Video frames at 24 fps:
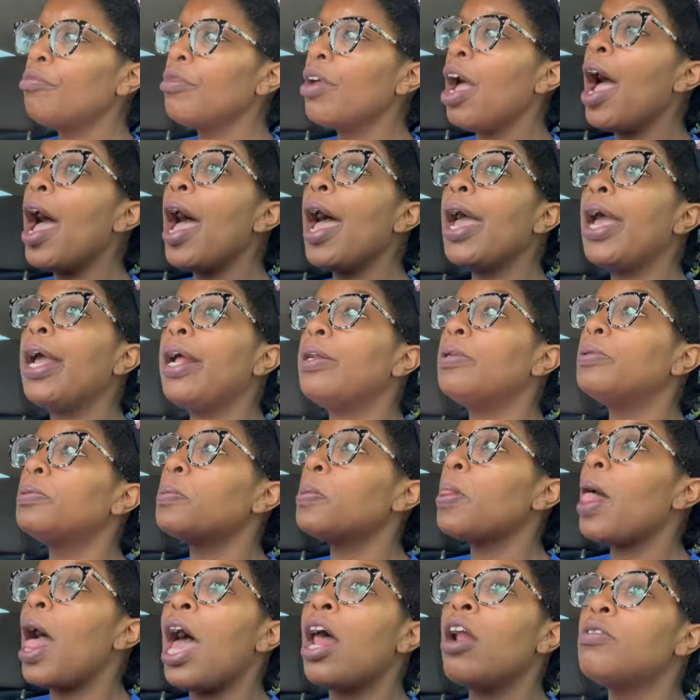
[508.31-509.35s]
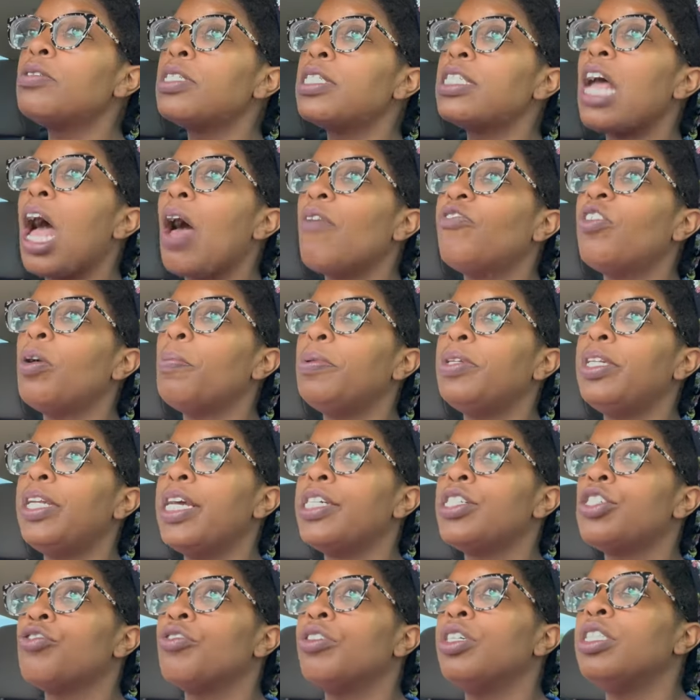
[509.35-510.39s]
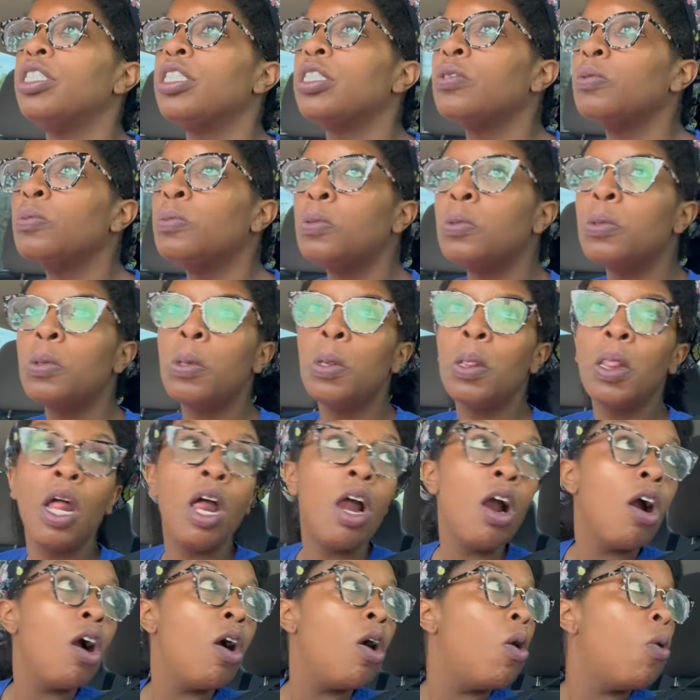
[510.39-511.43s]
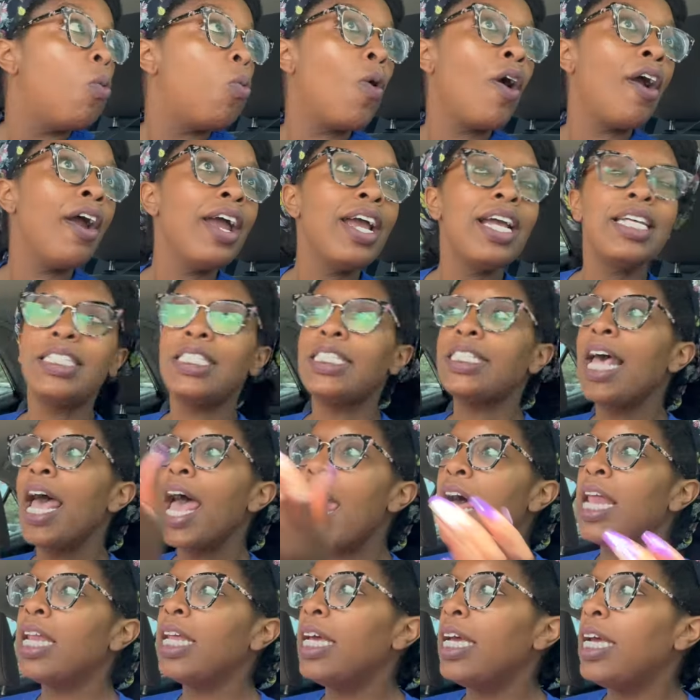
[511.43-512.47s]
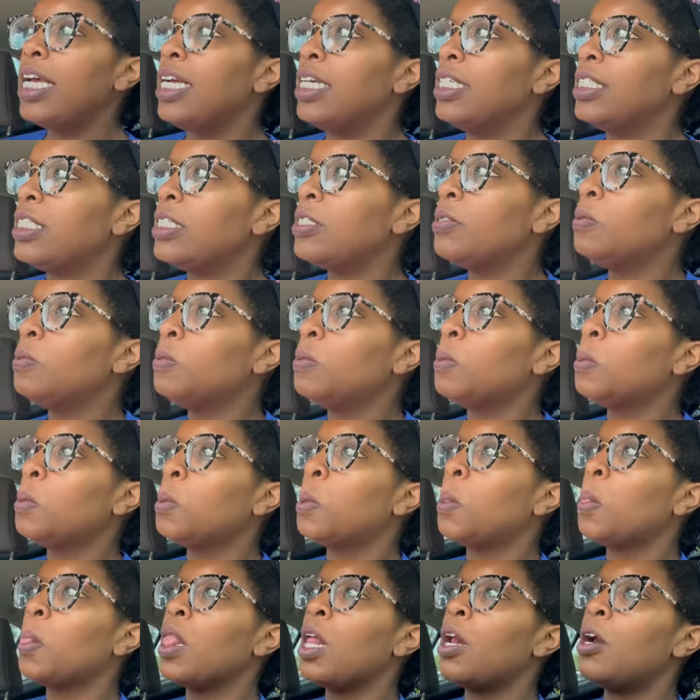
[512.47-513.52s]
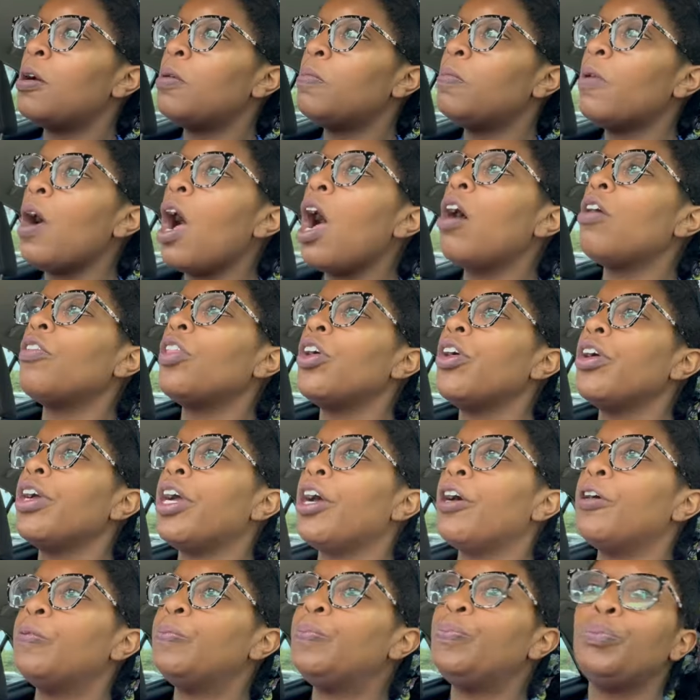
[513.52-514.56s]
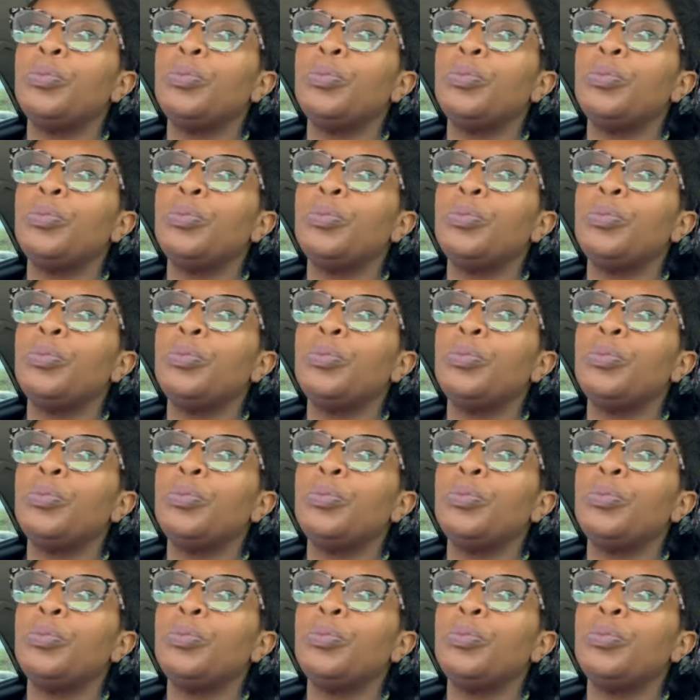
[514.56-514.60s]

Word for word: Hey, I don't stop for pedestrians. Where is Sally's? Oh, there you go.